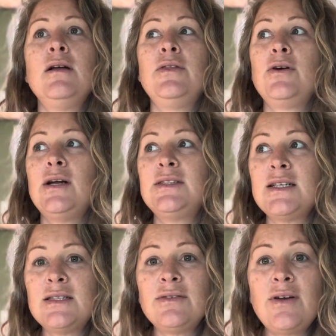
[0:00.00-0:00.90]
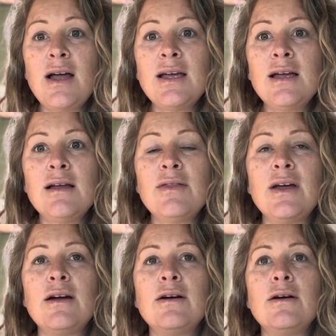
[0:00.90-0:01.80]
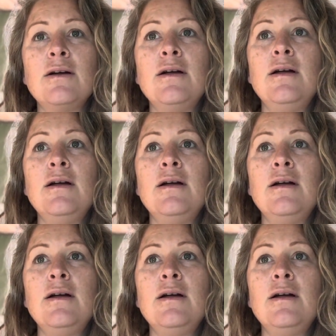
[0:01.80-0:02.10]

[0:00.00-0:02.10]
they're identifying their